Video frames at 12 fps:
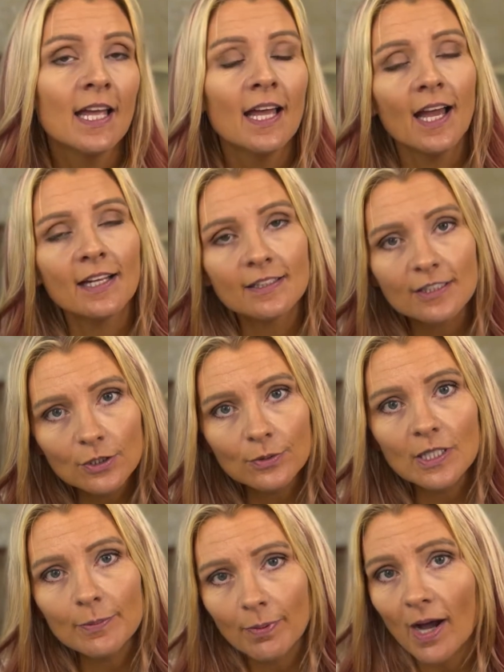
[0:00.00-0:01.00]
And
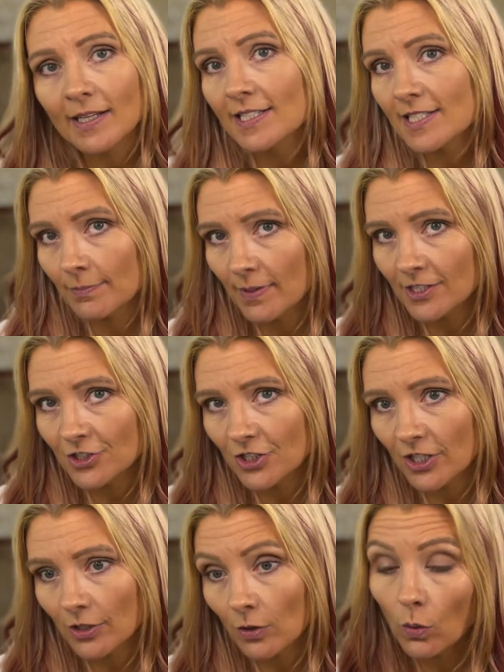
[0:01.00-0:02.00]
Lewy body
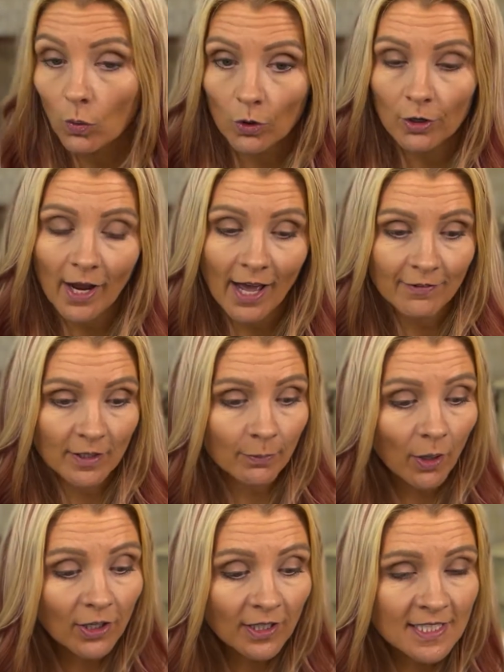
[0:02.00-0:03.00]
dementia, or having
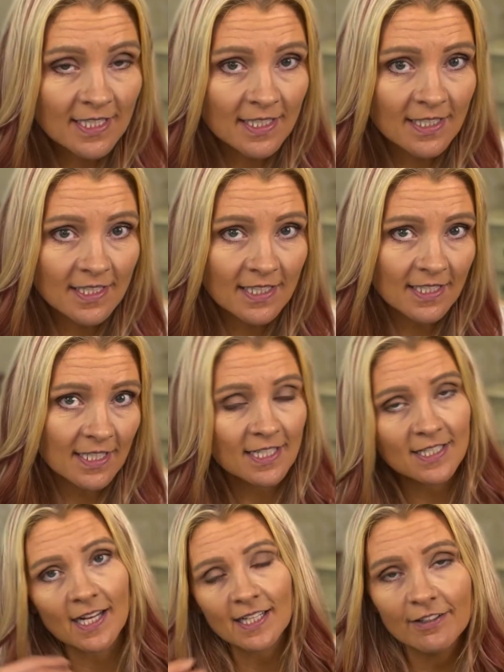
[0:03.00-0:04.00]
Parkinson's disease
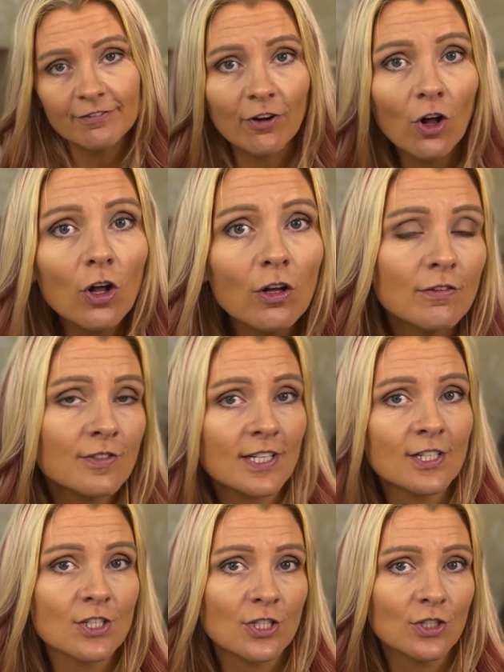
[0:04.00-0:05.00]
that evolves
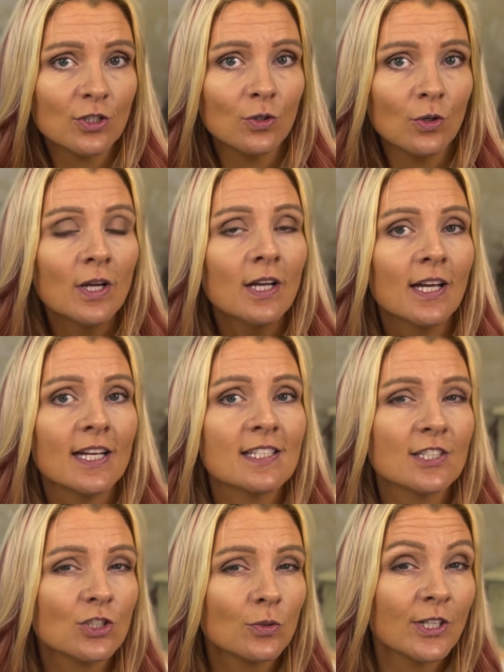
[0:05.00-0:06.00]
into a
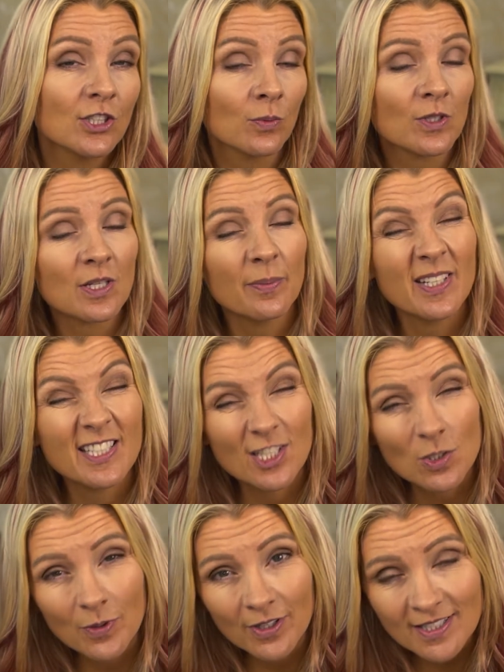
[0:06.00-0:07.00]
situation where somebody's
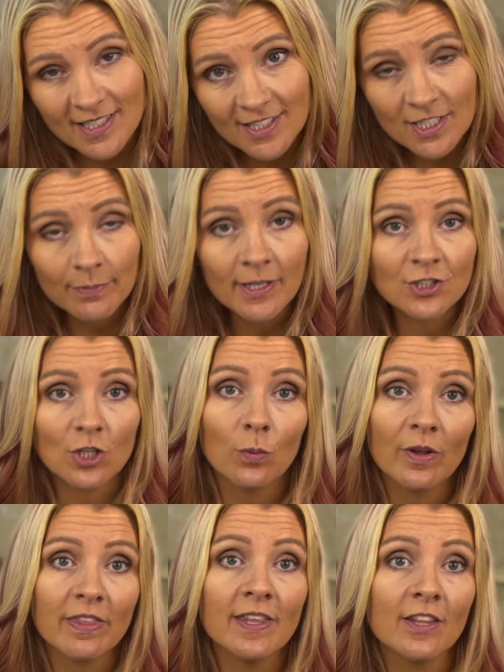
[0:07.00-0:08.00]
experiencing dementia
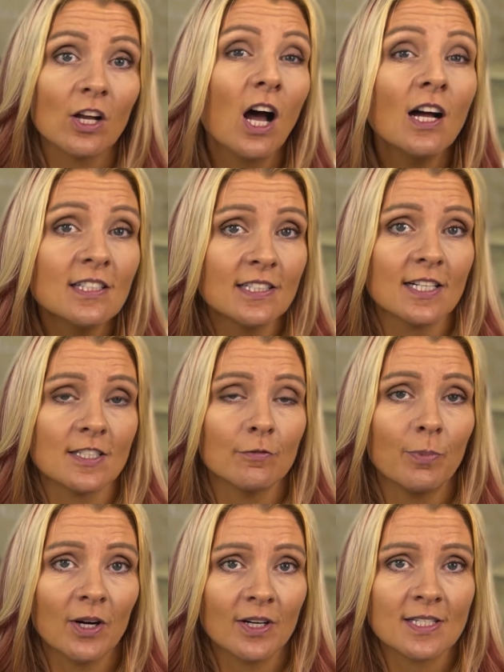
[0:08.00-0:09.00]
within the context of
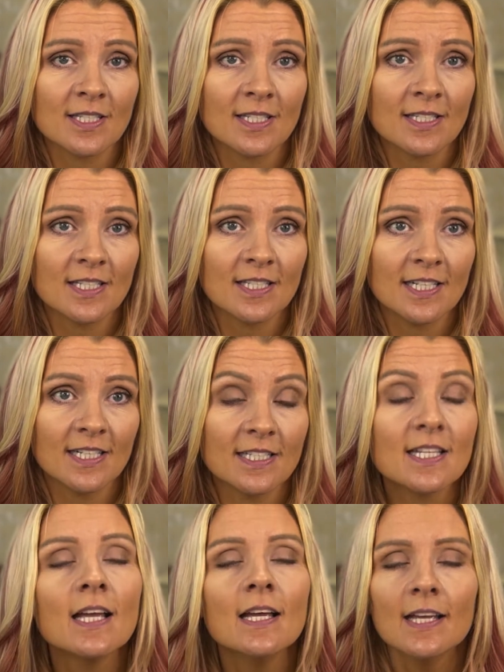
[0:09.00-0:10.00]
Parkinson's disease,
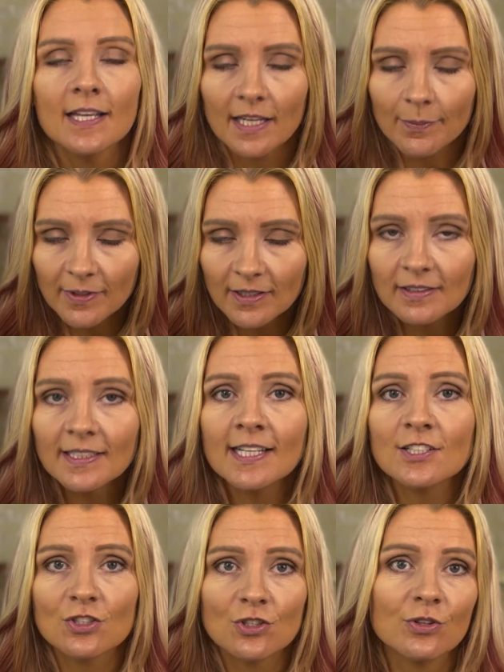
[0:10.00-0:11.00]
can be
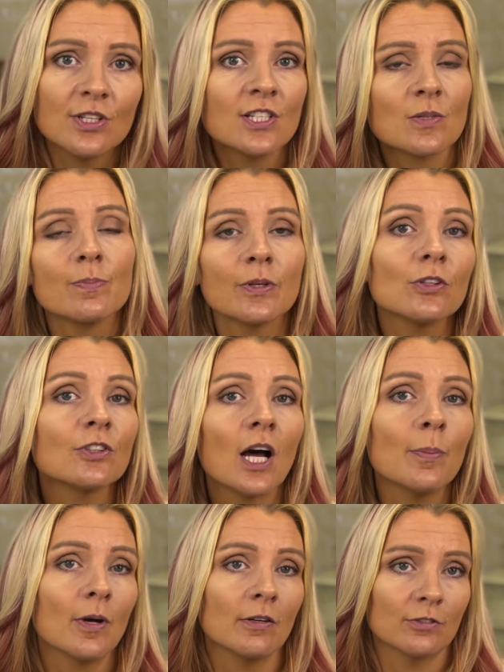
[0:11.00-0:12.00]
linked to this
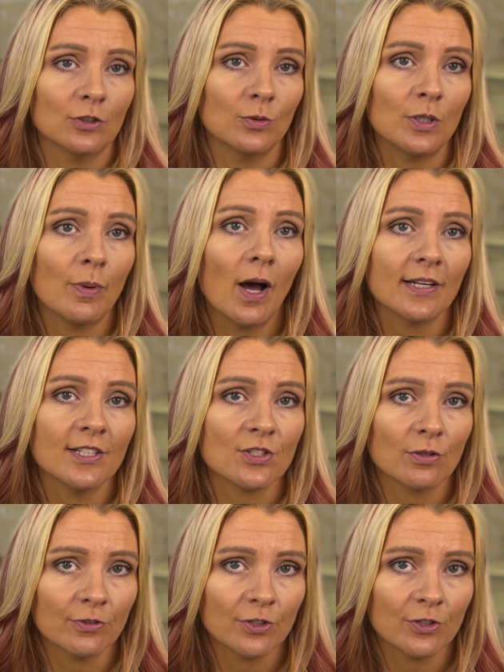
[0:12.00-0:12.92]
buildup of Lewy bodies over